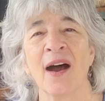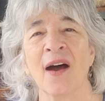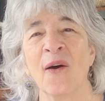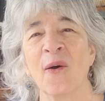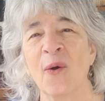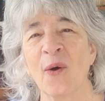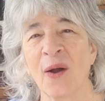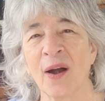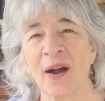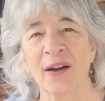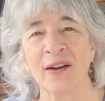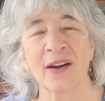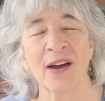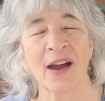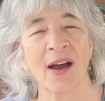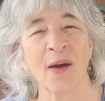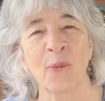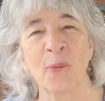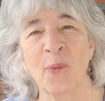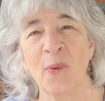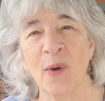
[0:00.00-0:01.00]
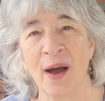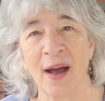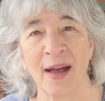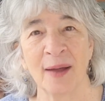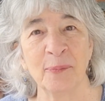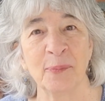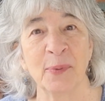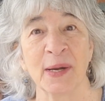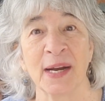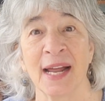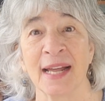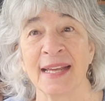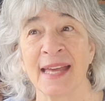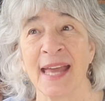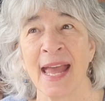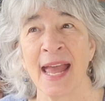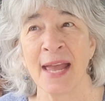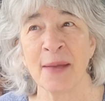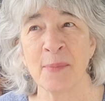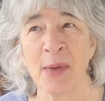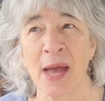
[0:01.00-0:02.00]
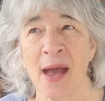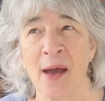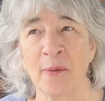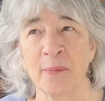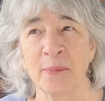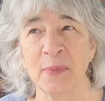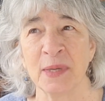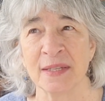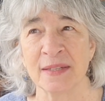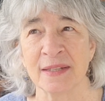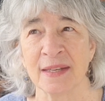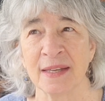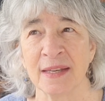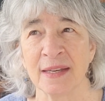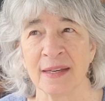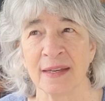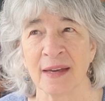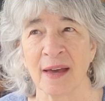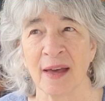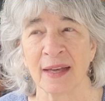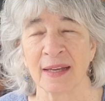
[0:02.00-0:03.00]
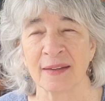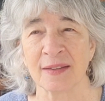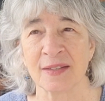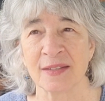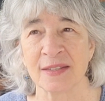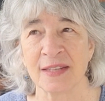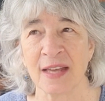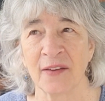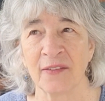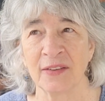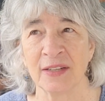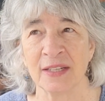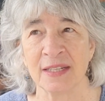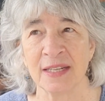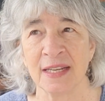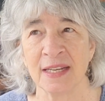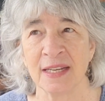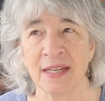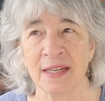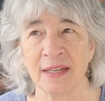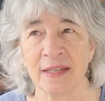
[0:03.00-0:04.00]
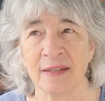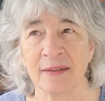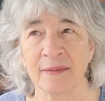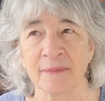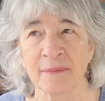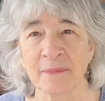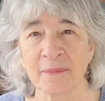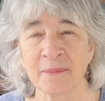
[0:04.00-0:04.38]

or a what, but I came out missing like seventeen